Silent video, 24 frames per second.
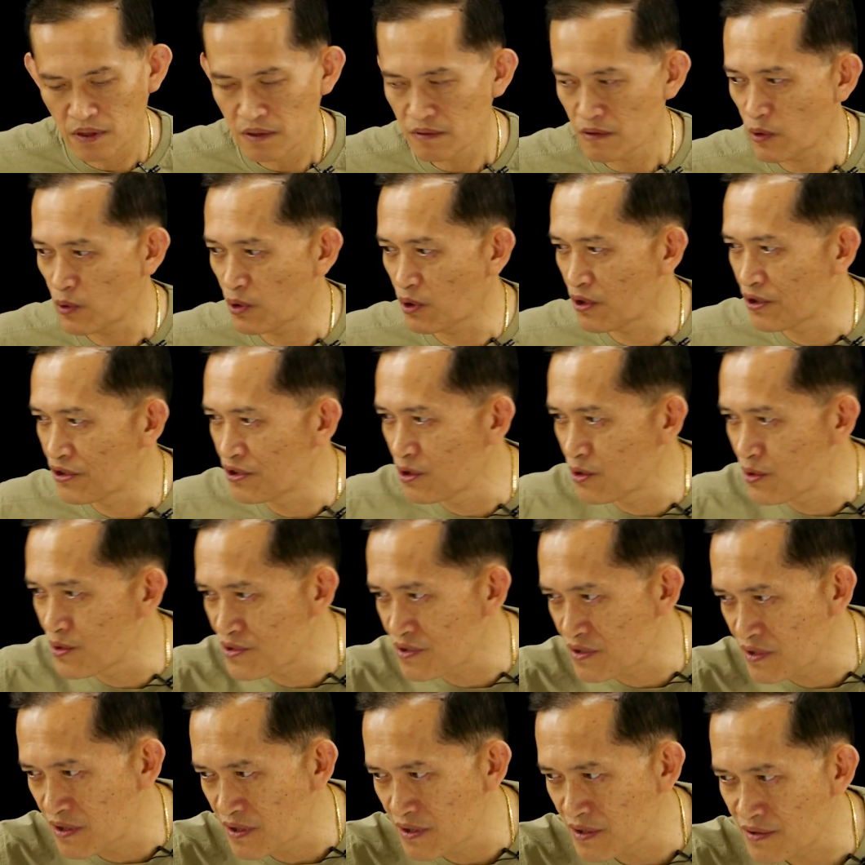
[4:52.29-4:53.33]
So we're going to use
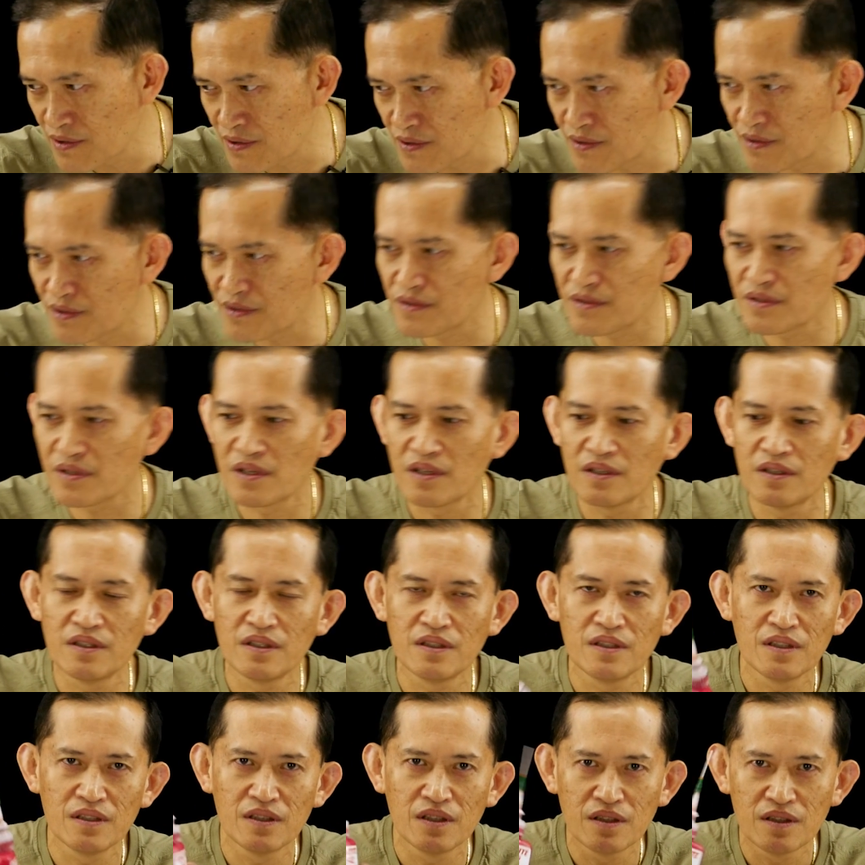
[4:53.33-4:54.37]
this,
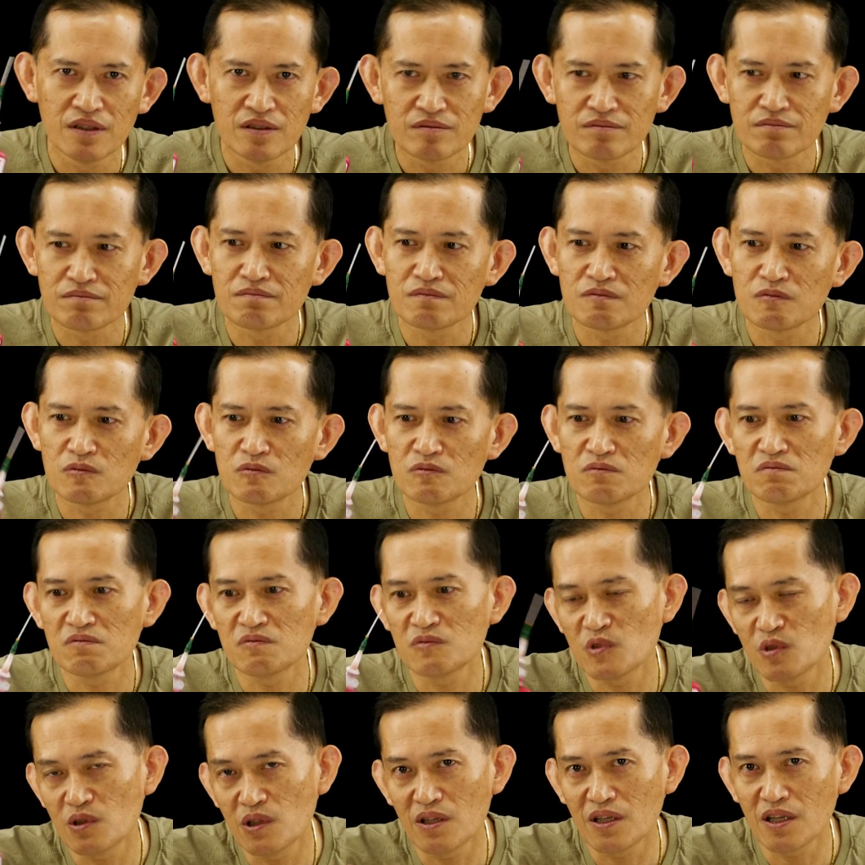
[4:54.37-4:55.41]

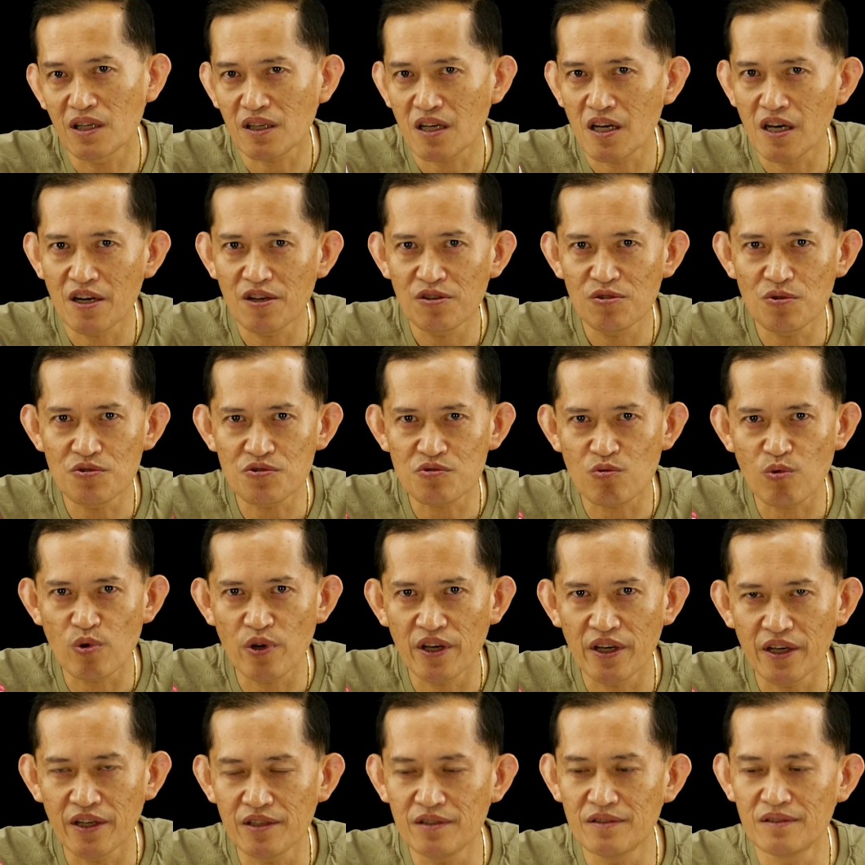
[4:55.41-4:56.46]
uh, I kind of use
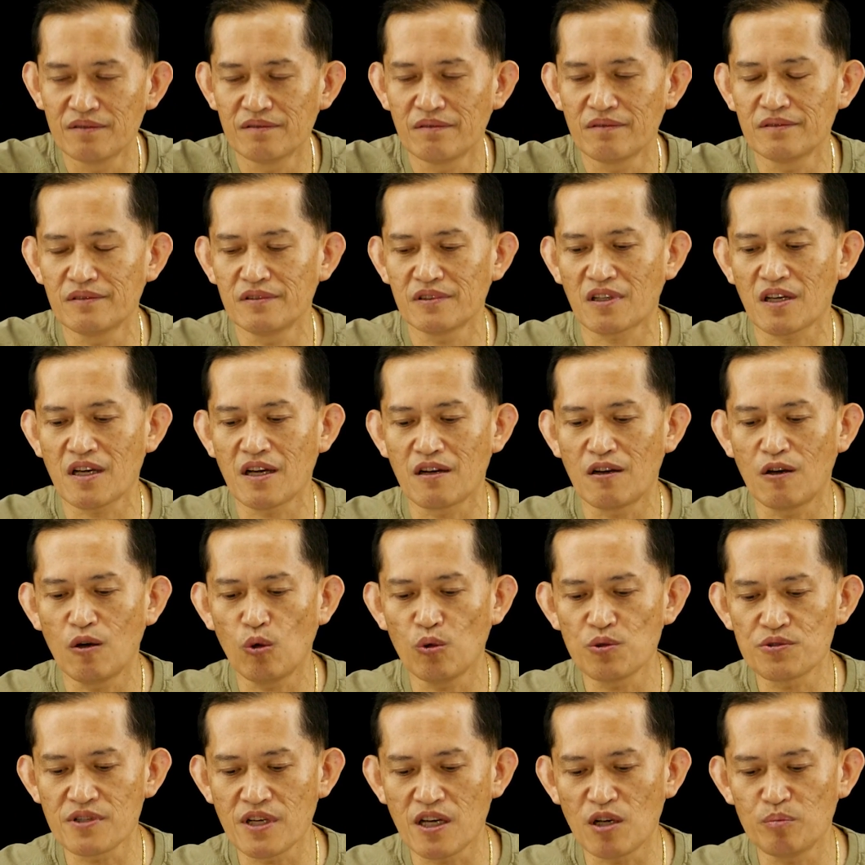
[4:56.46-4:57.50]
red, it kind of
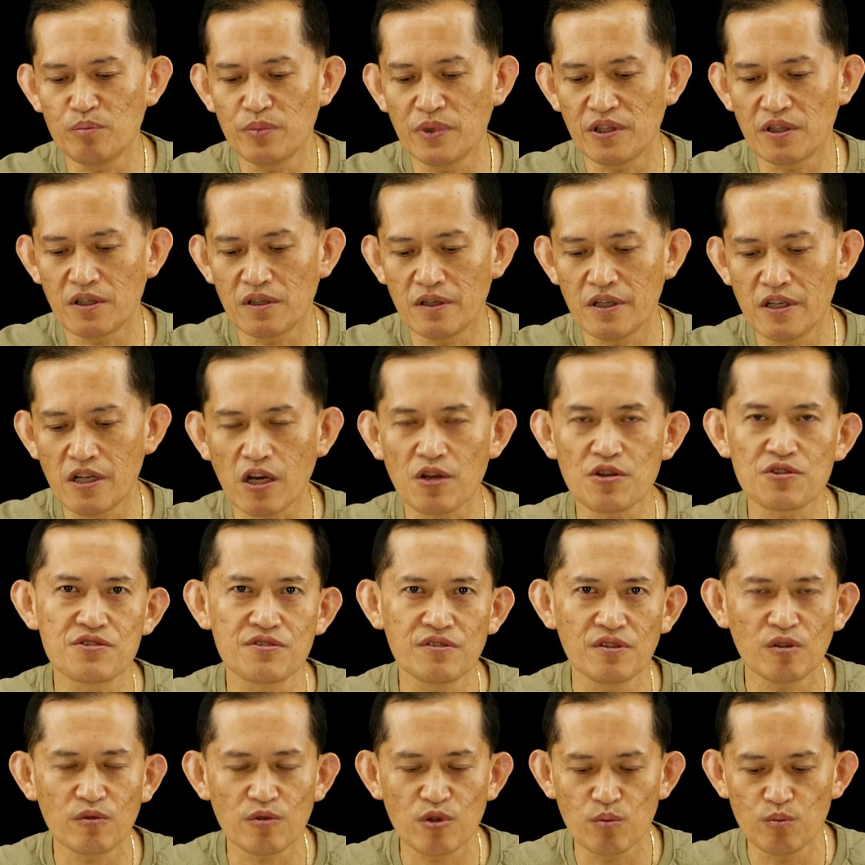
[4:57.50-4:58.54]
holds out better, and I can
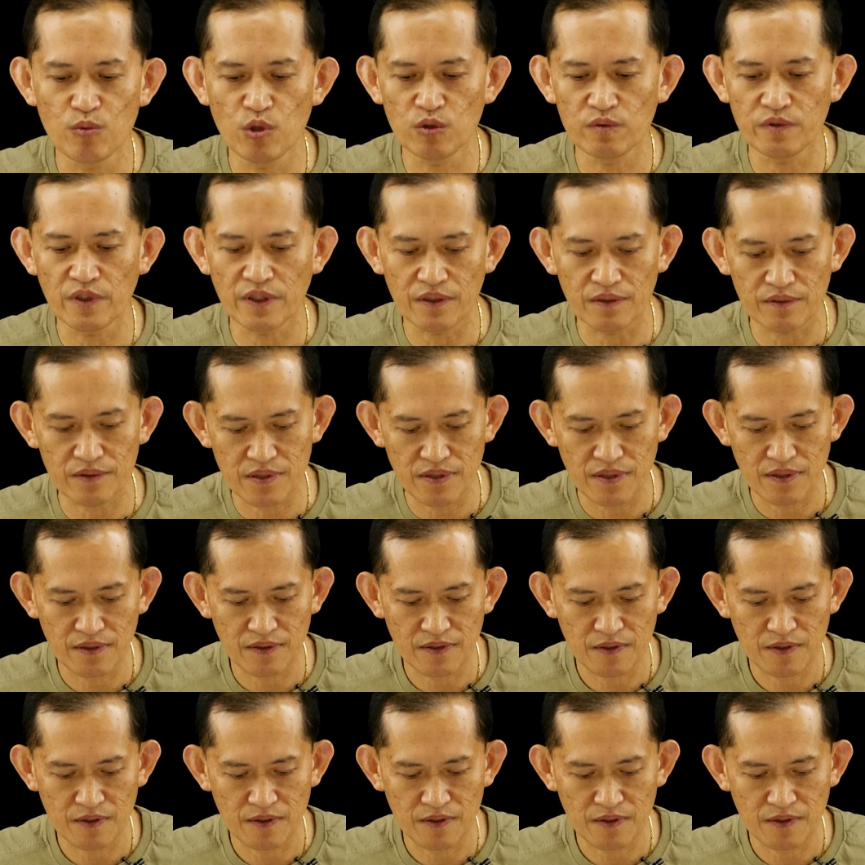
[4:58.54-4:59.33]
still remove it.